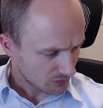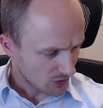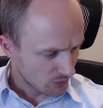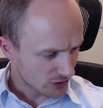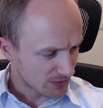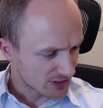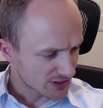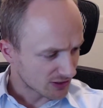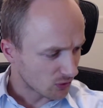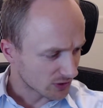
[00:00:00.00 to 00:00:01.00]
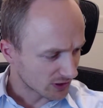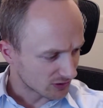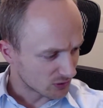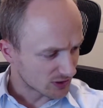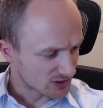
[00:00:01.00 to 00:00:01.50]
which means I don't get to
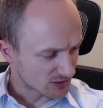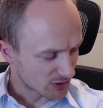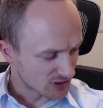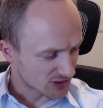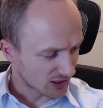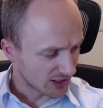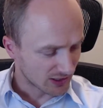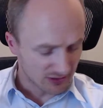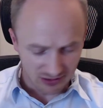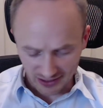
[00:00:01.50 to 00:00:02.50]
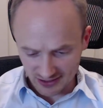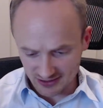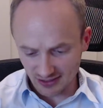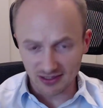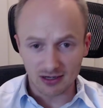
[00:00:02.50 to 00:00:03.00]
do this as much as I like. Like I
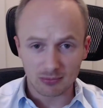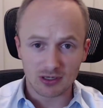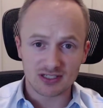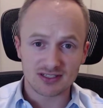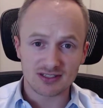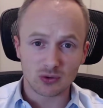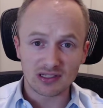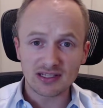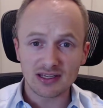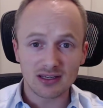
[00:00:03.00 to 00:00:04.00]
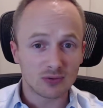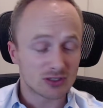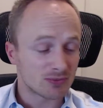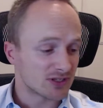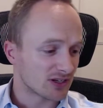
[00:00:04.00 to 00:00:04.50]
said, the airbrush is still leaking, which
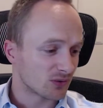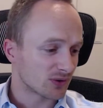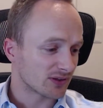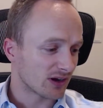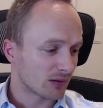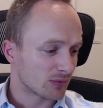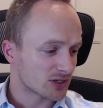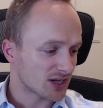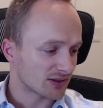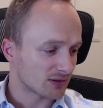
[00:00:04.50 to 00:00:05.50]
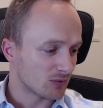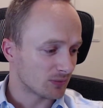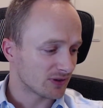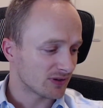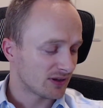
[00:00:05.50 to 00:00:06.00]
means I don't get to airbrush at the
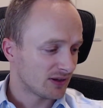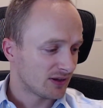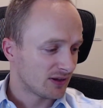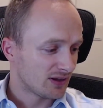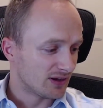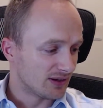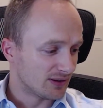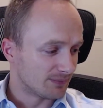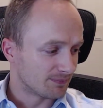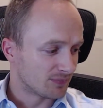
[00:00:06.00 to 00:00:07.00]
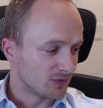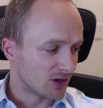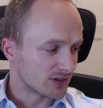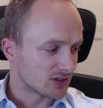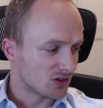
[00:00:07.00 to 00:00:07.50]
moment.
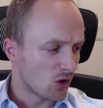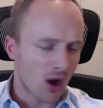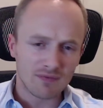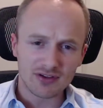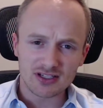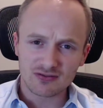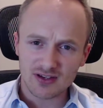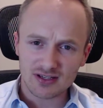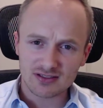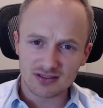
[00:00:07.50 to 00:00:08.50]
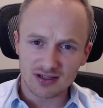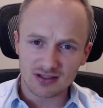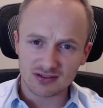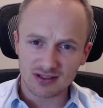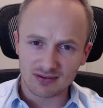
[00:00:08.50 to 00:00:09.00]
There is no obvious fix. The
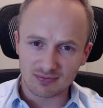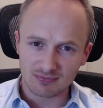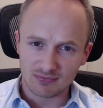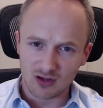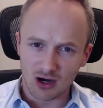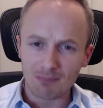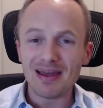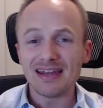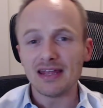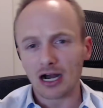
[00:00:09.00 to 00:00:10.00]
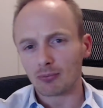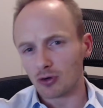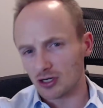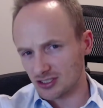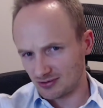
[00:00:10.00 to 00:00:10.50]
internet, there are many
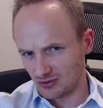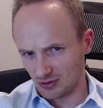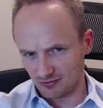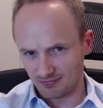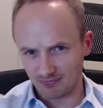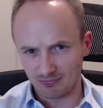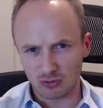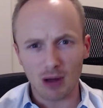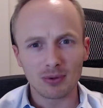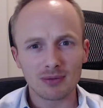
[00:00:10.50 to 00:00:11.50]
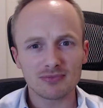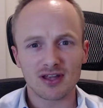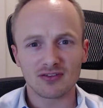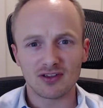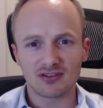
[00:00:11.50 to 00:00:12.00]
airbrush sort of problems
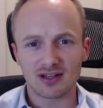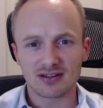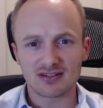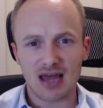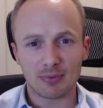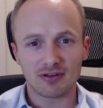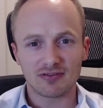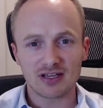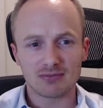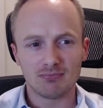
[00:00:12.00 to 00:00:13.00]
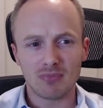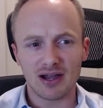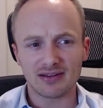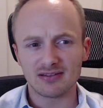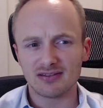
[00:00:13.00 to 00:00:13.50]
that the internet is happy to fix.
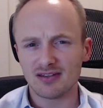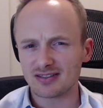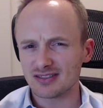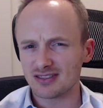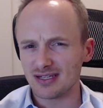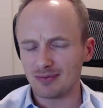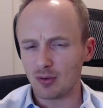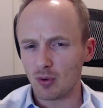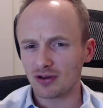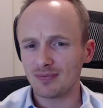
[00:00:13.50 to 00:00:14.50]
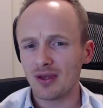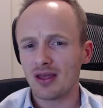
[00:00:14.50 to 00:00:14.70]
Mine doesn't seem to be one of them.